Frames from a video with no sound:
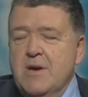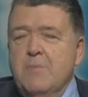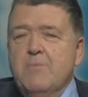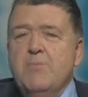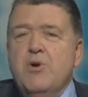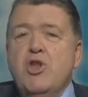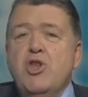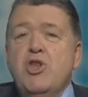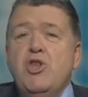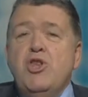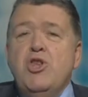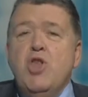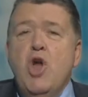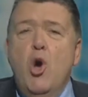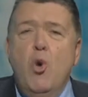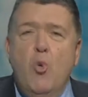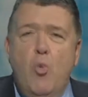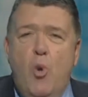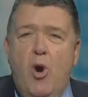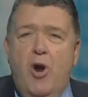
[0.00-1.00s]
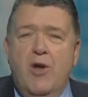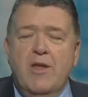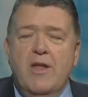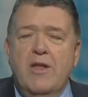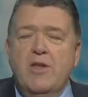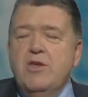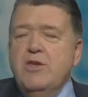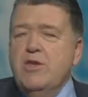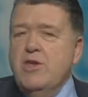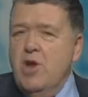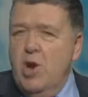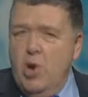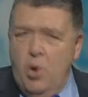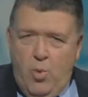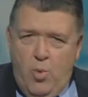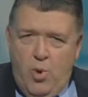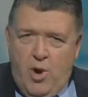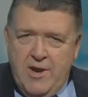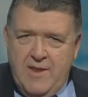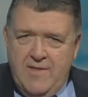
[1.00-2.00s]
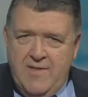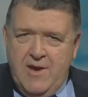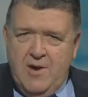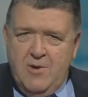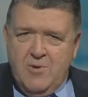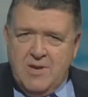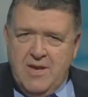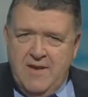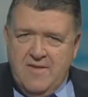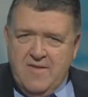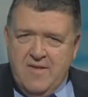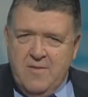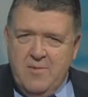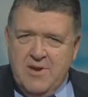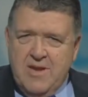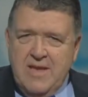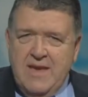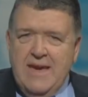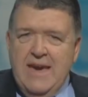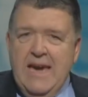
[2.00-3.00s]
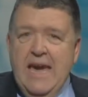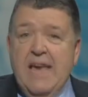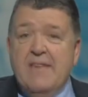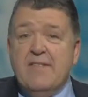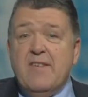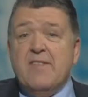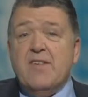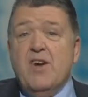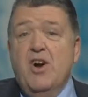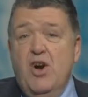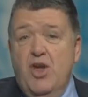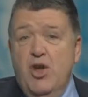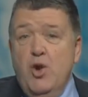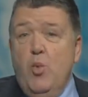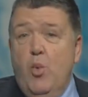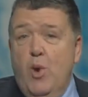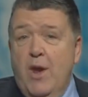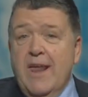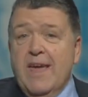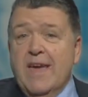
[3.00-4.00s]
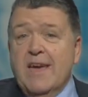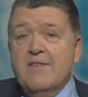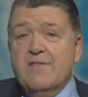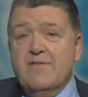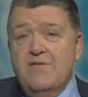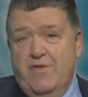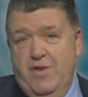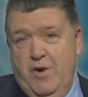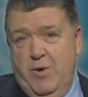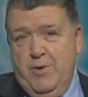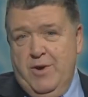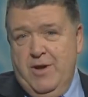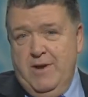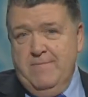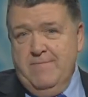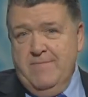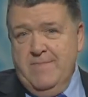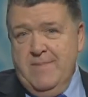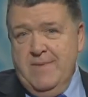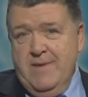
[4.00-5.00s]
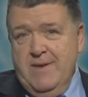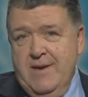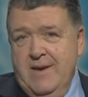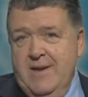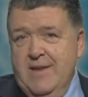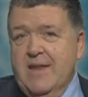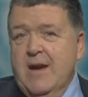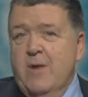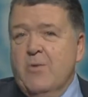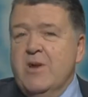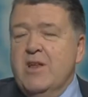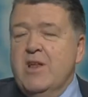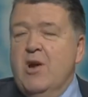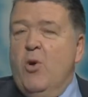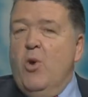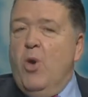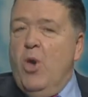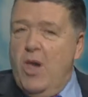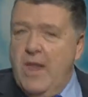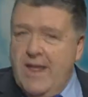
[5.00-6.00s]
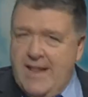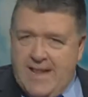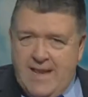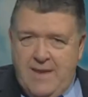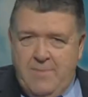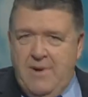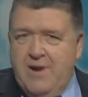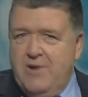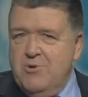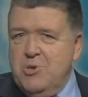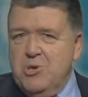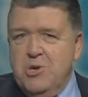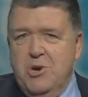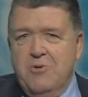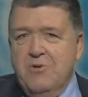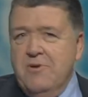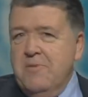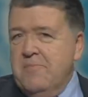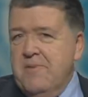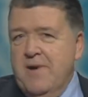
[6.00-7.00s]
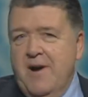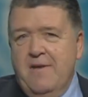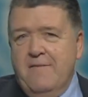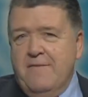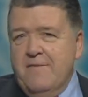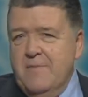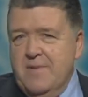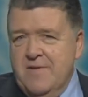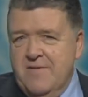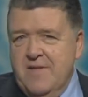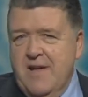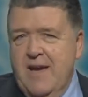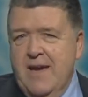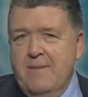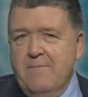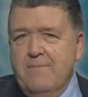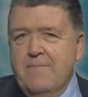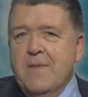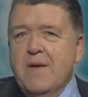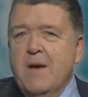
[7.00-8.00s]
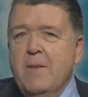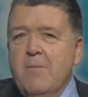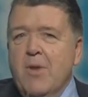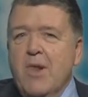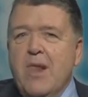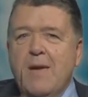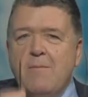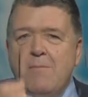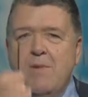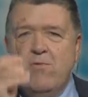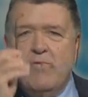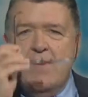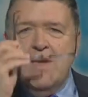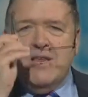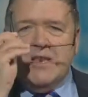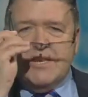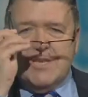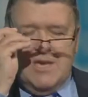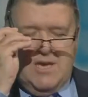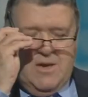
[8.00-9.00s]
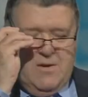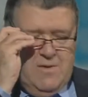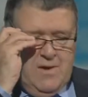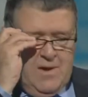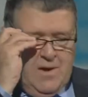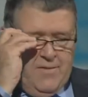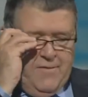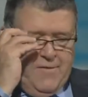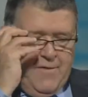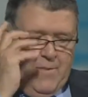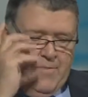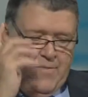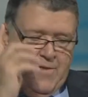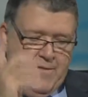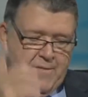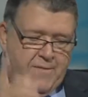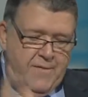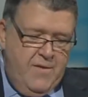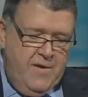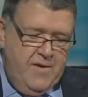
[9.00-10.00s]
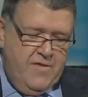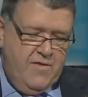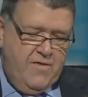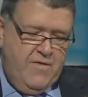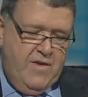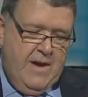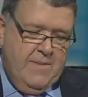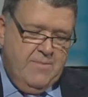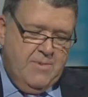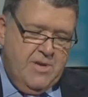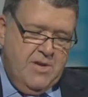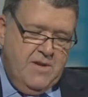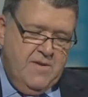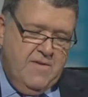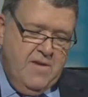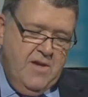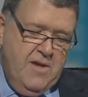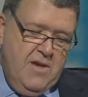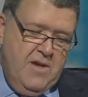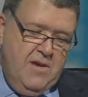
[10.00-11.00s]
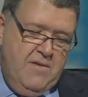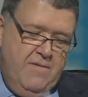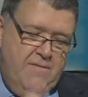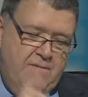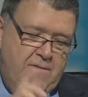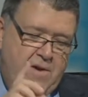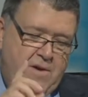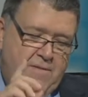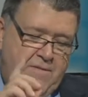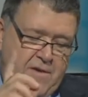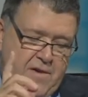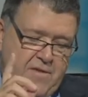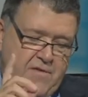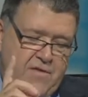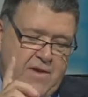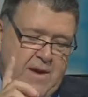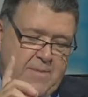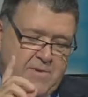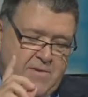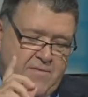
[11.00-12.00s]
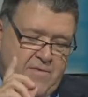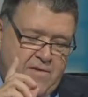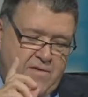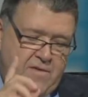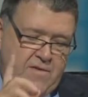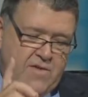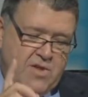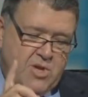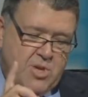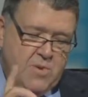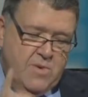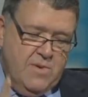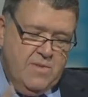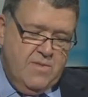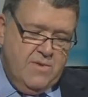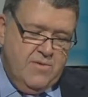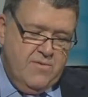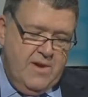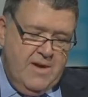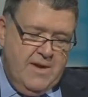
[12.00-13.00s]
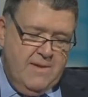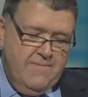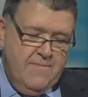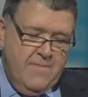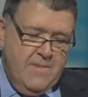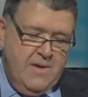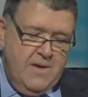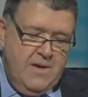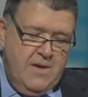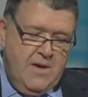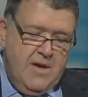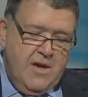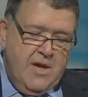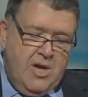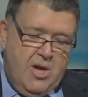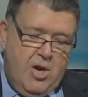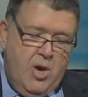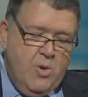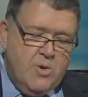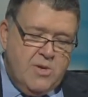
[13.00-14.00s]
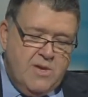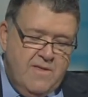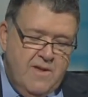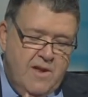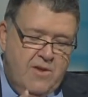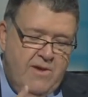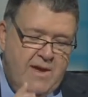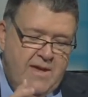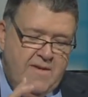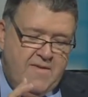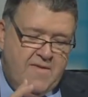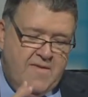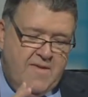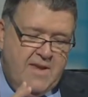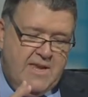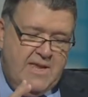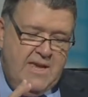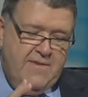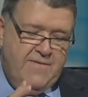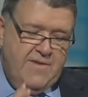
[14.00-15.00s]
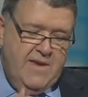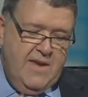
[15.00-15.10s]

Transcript: But no one in the Old Testament is as unwilling as Jonah. Now, we know little about Jonah apart from his name. But let me read to you from the first chapter, verses 2 and 3. Go to the great city of